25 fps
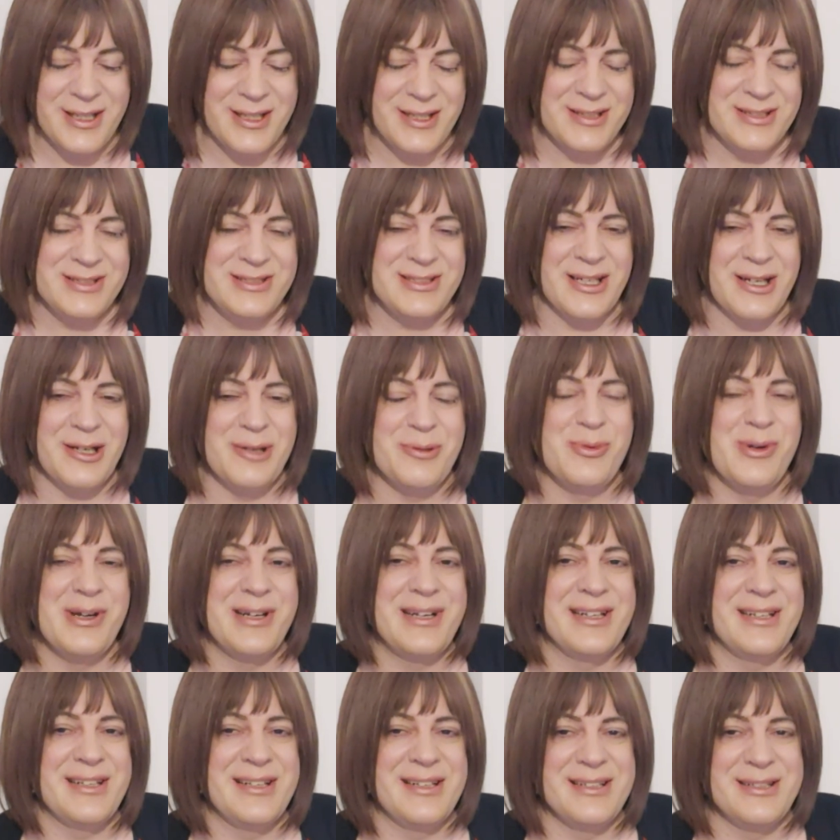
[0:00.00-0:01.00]
So we're
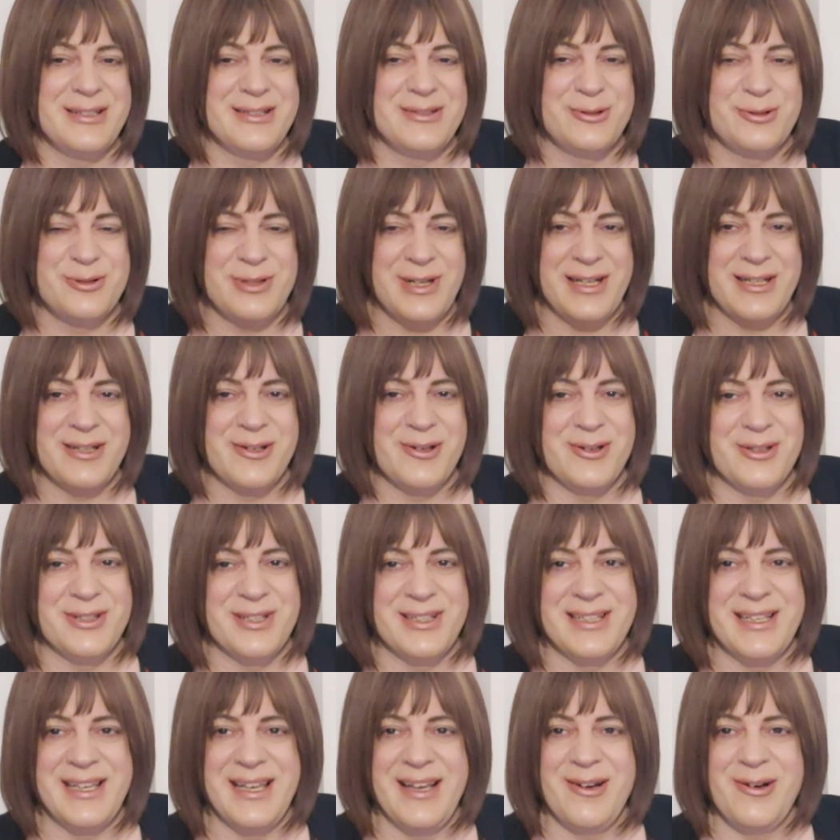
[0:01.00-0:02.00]
gonna crack on
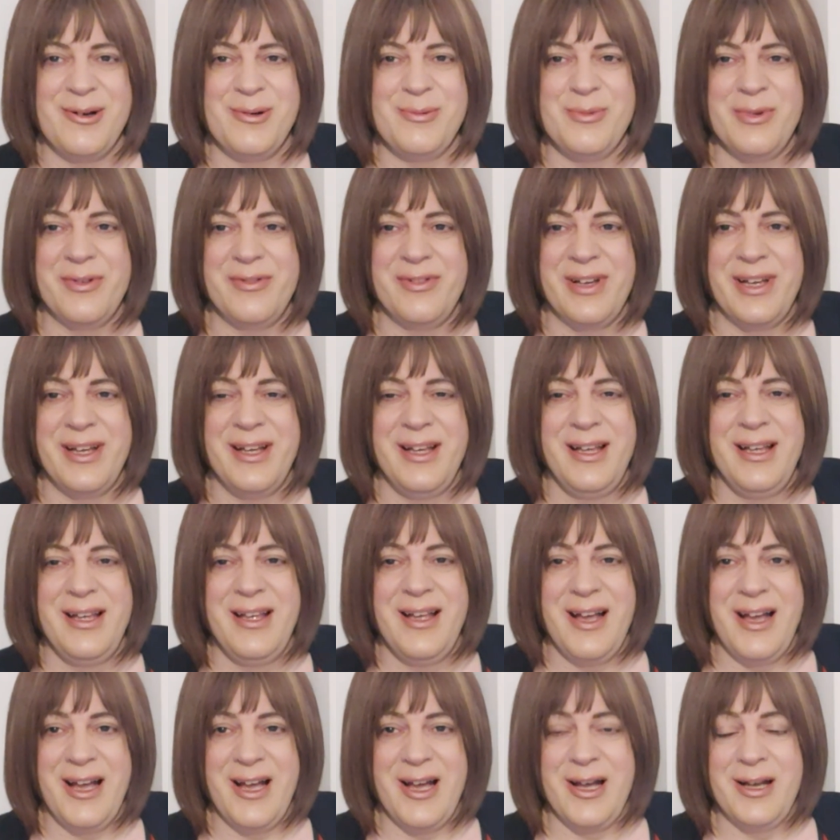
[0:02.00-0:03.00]
and get on with it.
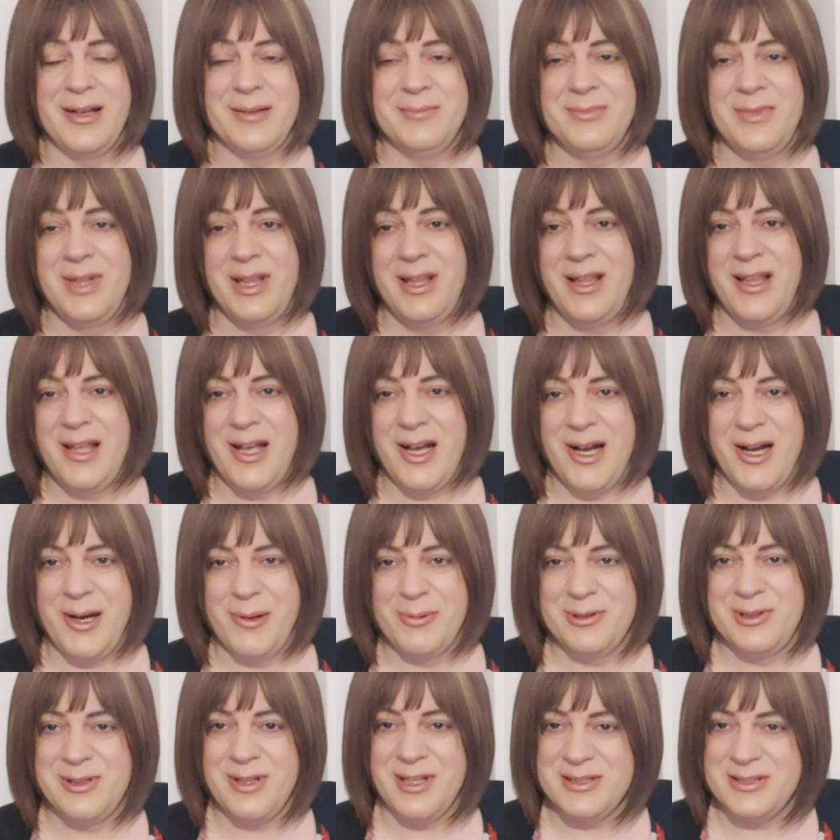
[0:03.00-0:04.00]
And I
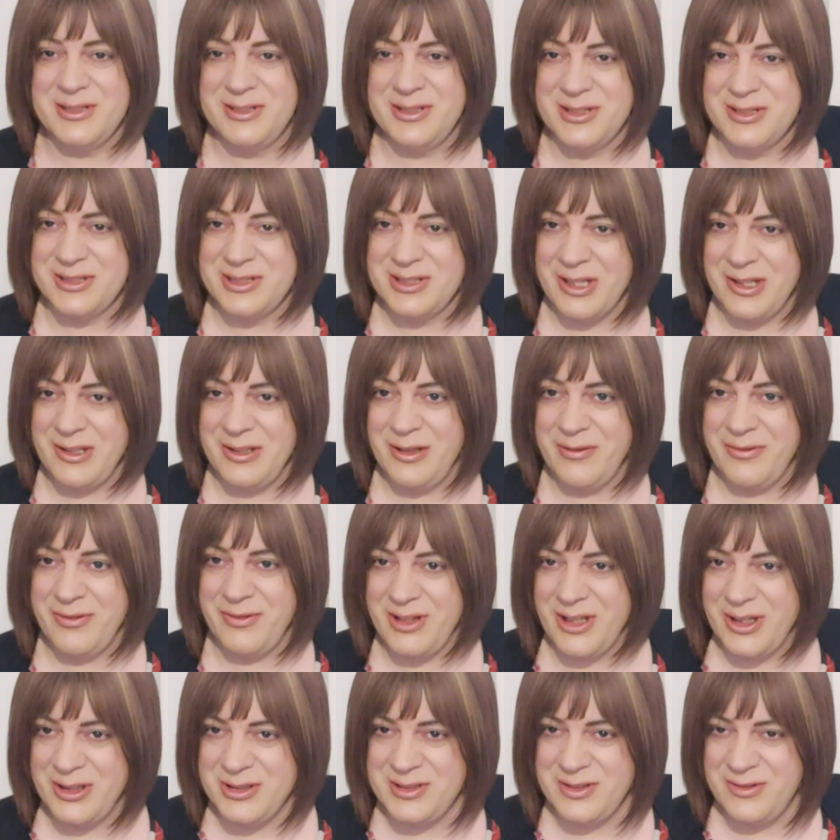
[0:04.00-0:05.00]
would like to just show you, for
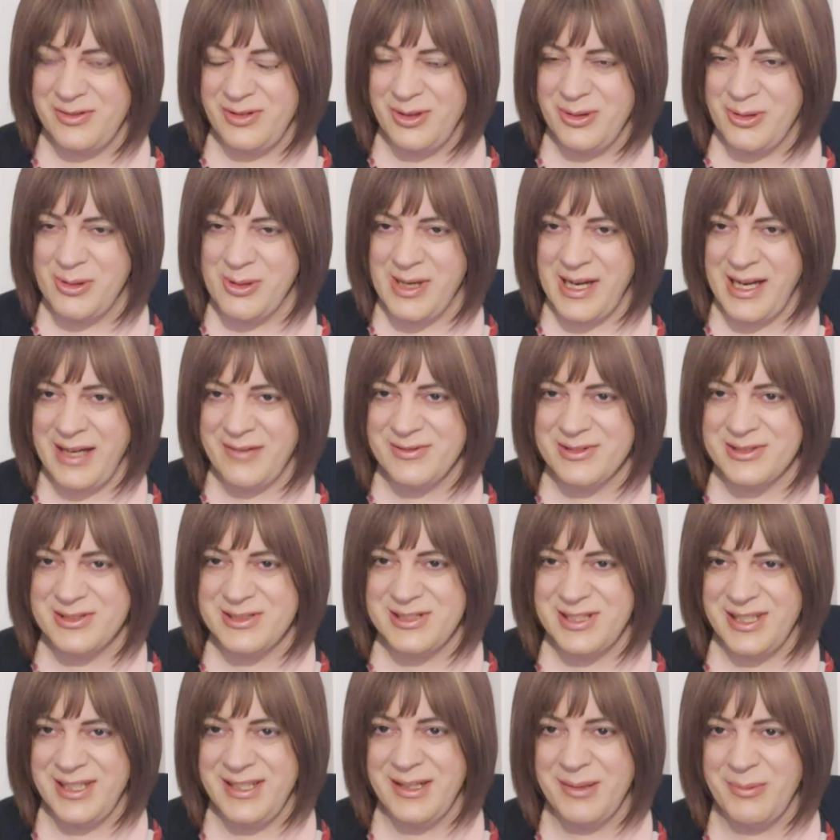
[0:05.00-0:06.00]
those of you who haven't
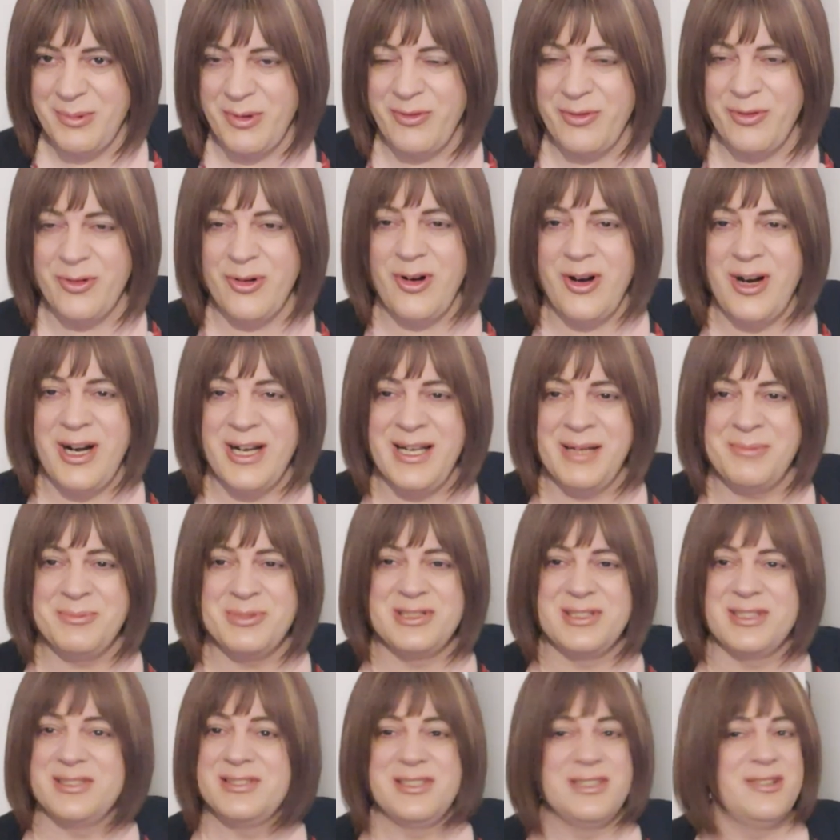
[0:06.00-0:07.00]
seen it before, I am
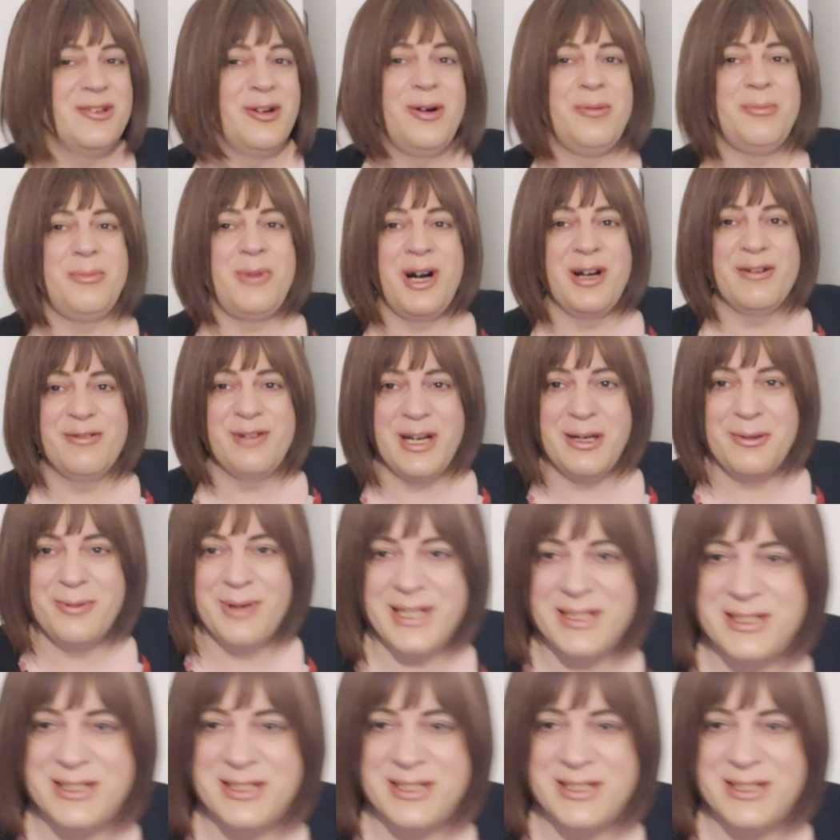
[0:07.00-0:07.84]
sitting on my railway